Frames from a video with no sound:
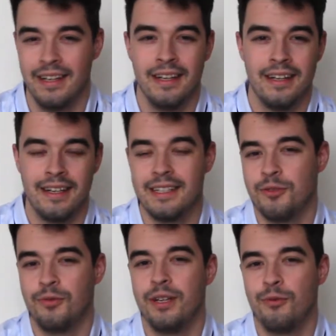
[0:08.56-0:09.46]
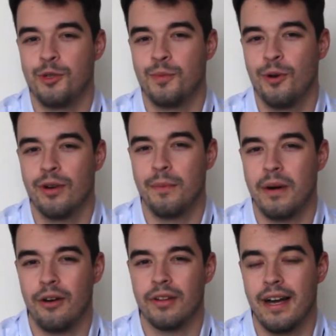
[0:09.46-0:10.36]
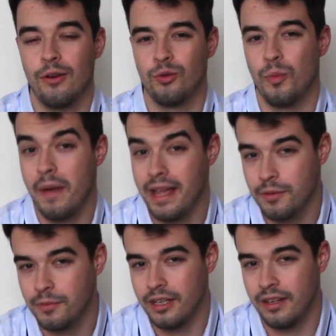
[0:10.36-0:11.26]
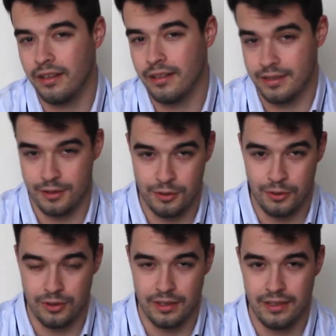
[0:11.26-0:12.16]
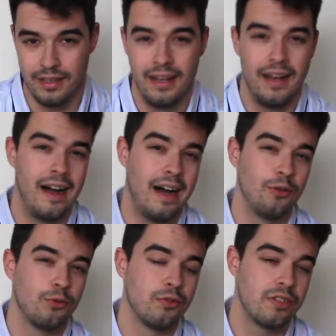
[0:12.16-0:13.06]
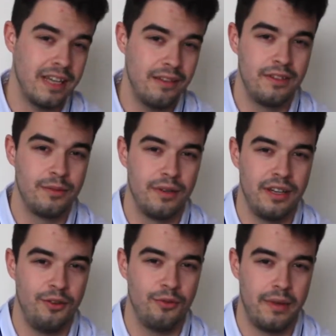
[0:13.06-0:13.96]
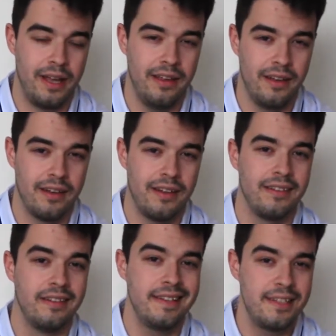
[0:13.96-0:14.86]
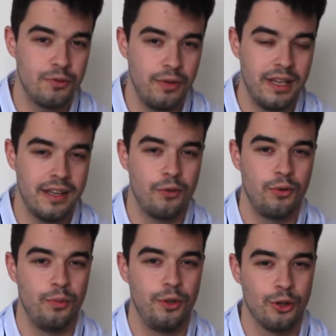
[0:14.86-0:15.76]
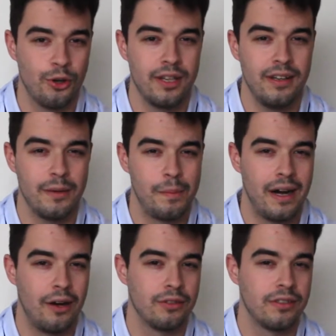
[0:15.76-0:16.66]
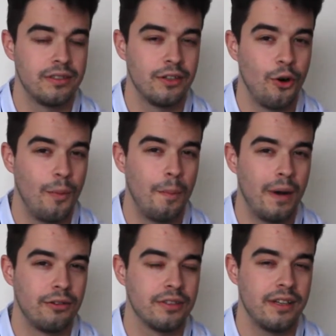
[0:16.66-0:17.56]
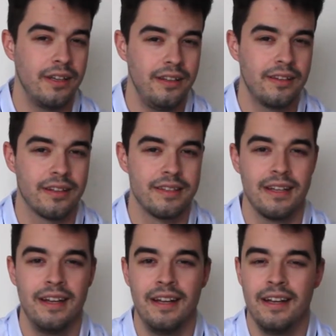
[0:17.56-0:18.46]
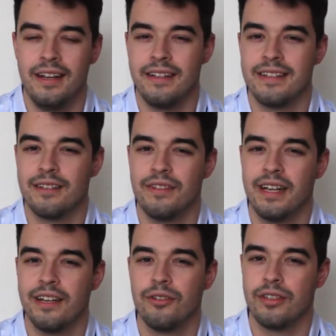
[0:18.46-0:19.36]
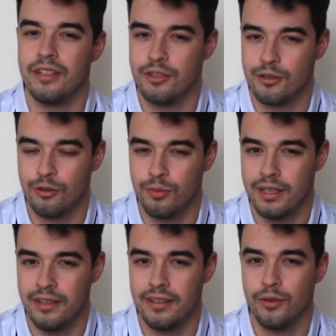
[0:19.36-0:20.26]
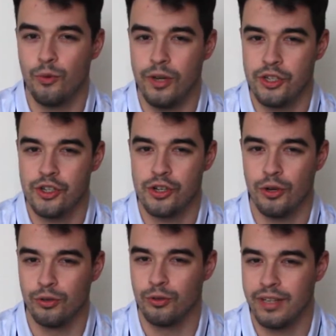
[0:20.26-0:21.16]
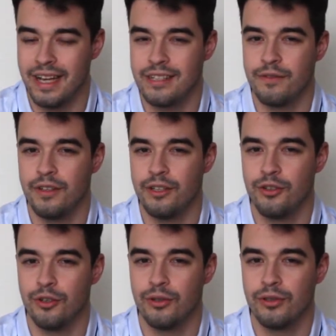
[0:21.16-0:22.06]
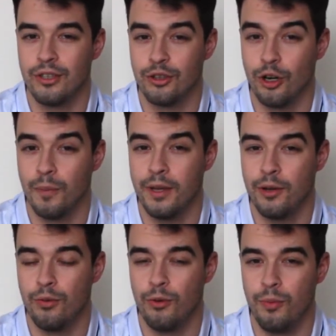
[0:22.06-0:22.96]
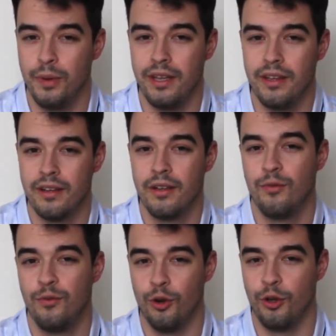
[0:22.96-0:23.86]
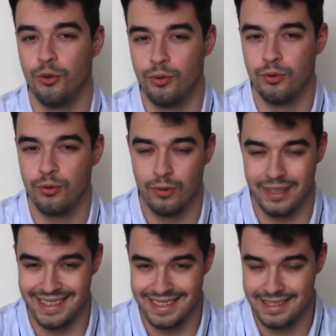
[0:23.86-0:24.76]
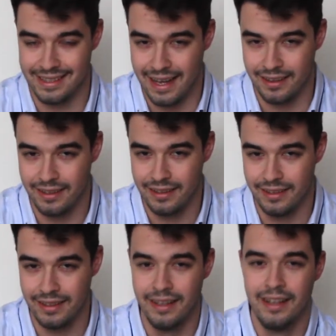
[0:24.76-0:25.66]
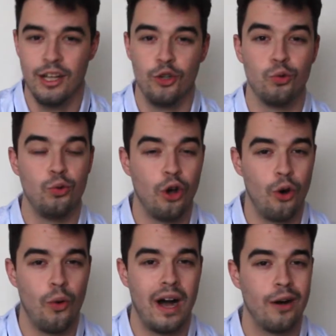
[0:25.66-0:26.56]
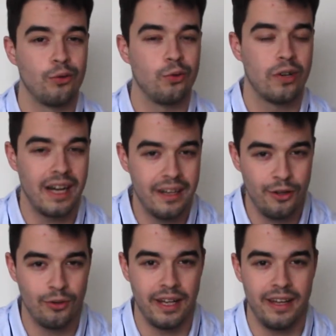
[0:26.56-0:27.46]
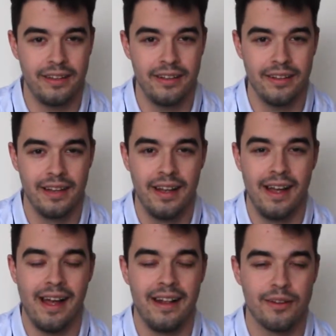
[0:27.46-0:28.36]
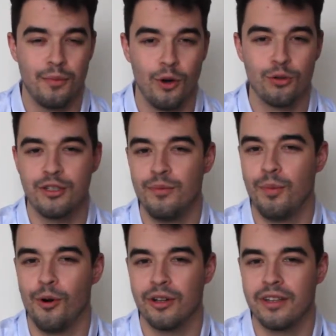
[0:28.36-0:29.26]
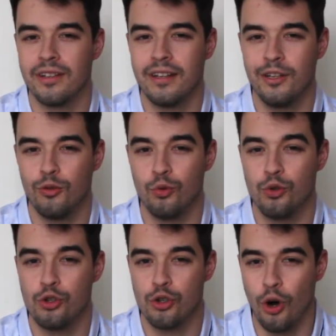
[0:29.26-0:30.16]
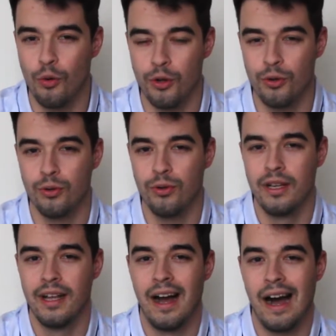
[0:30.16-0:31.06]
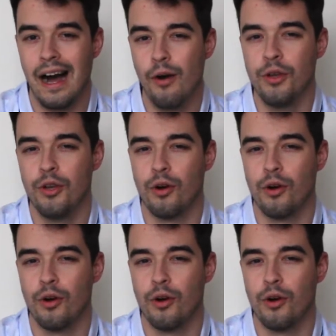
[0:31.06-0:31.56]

Last week we spoke about how to make money as a student, how to save the money you make, and this week we'll be talking about compound interest. It is a very good instrument, which on today's video the topic will be for you to understand it, to know how to calculate it, and most importantly to show you how your